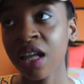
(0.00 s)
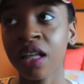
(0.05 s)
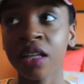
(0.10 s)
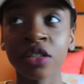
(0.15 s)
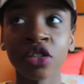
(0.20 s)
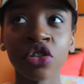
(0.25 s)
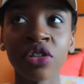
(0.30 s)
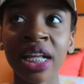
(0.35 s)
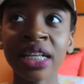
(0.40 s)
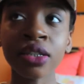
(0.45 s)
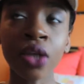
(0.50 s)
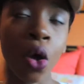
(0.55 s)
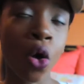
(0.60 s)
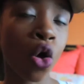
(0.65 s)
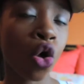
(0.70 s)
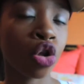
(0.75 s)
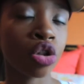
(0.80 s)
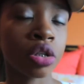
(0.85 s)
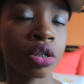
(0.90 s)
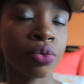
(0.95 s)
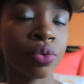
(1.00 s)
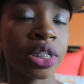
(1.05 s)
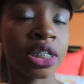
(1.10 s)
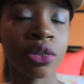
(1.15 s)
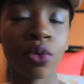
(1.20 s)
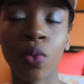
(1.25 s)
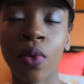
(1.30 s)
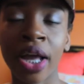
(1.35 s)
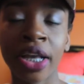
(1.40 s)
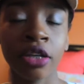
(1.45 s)
So that's the only
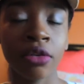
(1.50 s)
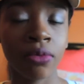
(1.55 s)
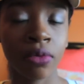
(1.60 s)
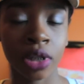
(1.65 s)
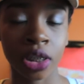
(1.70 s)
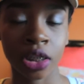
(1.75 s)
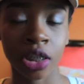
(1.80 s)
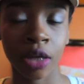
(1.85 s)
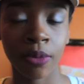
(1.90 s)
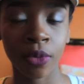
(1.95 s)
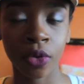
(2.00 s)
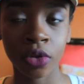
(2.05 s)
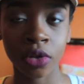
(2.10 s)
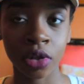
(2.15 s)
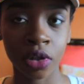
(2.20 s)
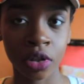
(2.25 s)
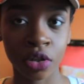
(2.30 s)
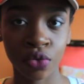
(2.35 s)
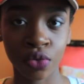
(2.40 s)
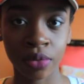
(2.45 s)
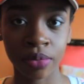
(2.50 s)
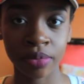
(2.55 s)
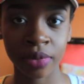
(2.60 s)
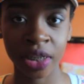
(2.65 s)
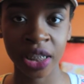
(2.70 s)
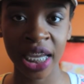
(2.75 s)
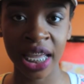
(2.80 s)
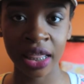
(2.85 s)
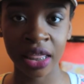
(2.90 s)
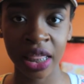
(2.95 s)
reason why you want to come onto this group
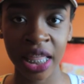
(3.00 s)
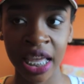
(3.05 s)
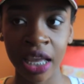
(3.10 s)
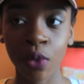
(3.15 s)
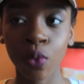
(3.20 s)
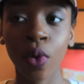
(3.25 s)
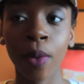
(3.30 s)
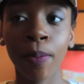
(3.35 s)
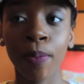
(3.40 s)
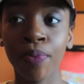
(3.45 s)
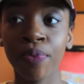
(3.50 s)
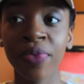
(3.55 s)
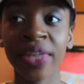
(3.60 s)
chat thing. Well,